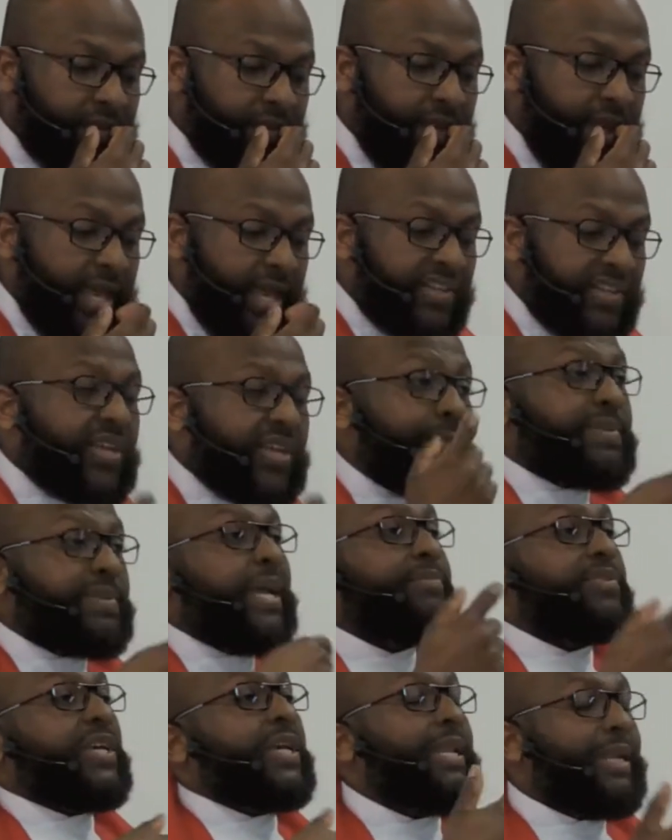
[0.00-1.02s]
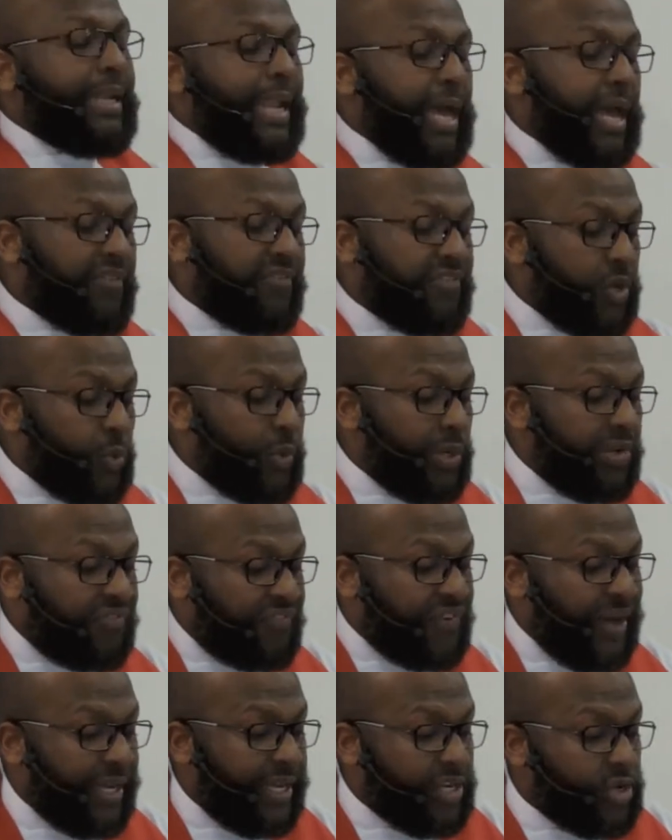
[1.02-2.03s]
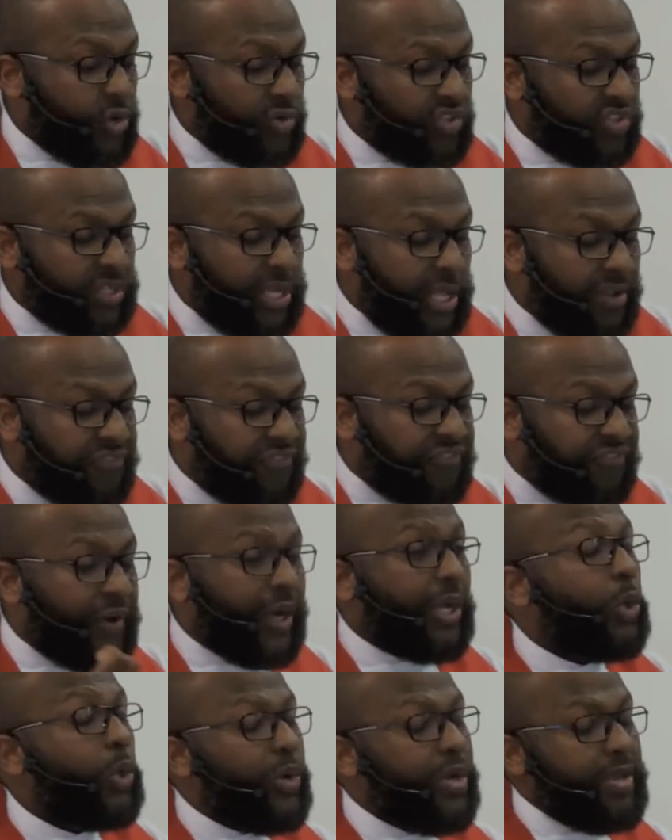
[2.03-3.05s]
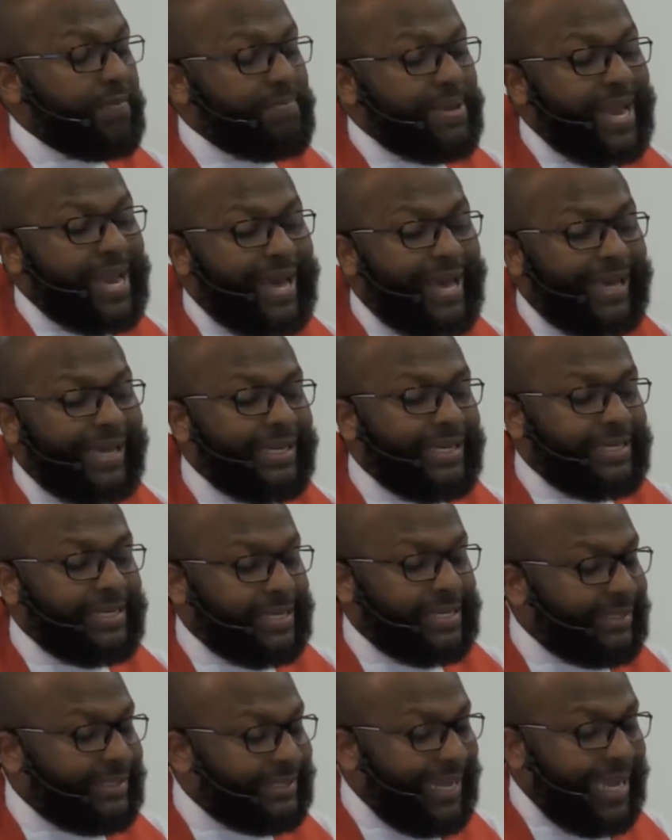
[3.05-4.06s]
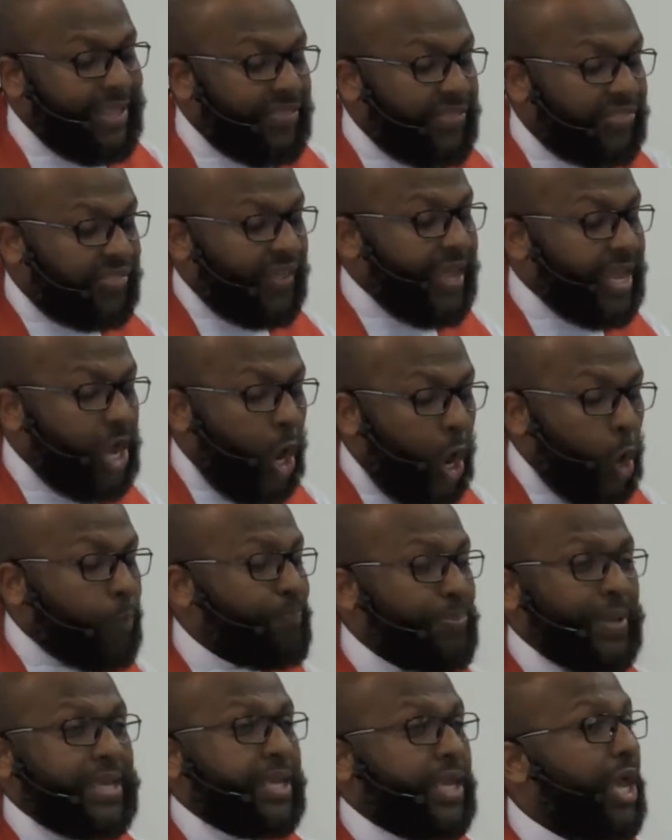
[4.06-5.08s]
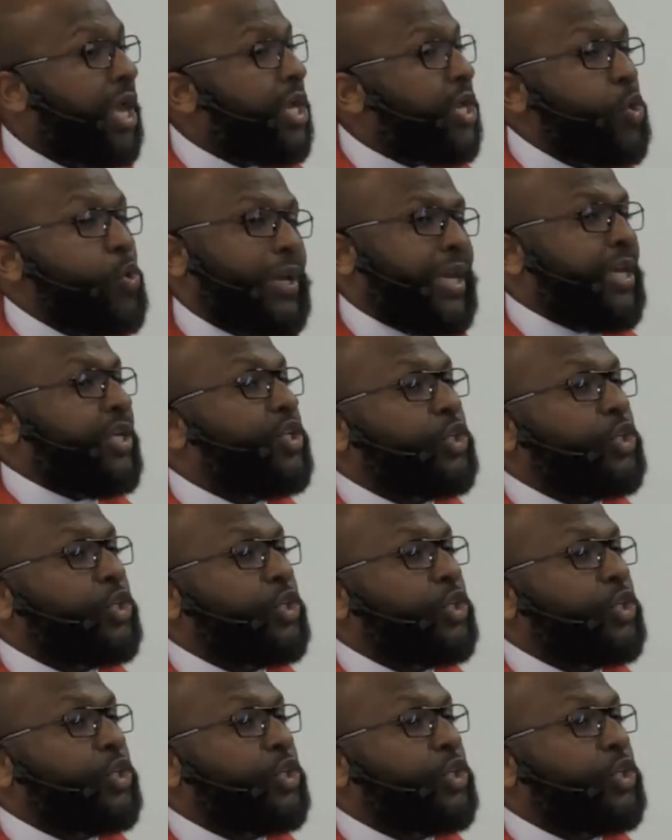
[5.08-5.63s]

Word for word: Sometimes in life, you will find yourself following behind a dead thing, hoping you can do